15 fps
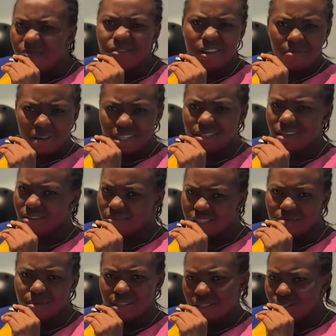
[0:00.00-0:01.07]
I'm feeling
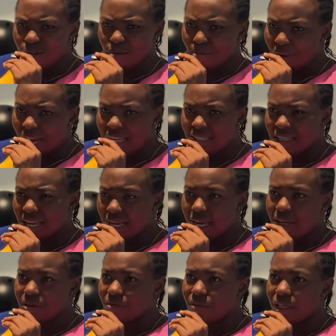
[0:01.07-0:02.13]
myself. This place is not bad.
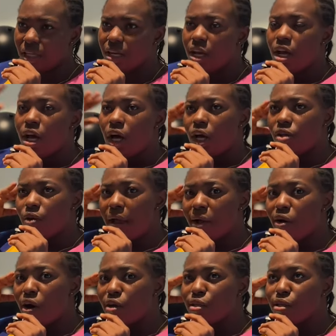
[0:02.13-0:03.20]
That kind of thing.
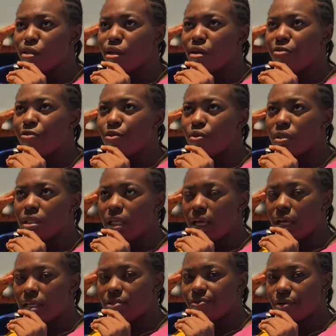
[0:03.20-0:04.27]
Although I got a few
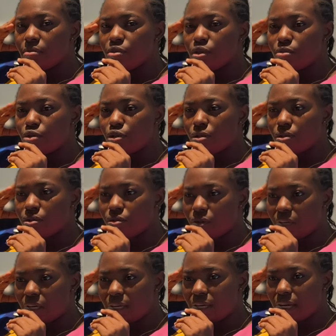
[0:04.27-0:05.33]
stares from some
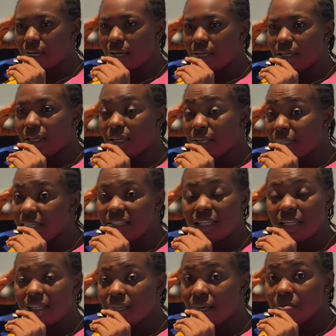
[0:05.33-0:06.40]
children, and they
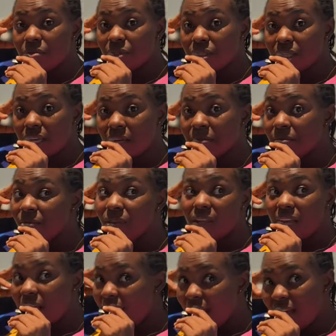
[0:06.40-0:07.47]
literally came to say,
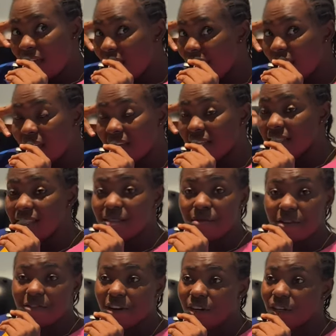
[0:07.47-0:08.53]
"Hi, this
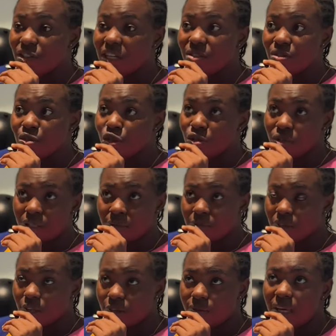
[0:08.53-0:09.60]
is my friend." They're trying to introduce
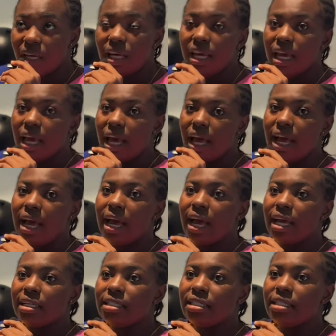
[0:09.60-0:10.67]
themselves,
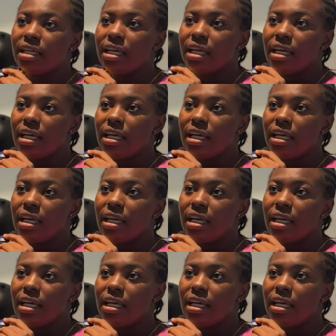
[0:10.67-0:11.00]
and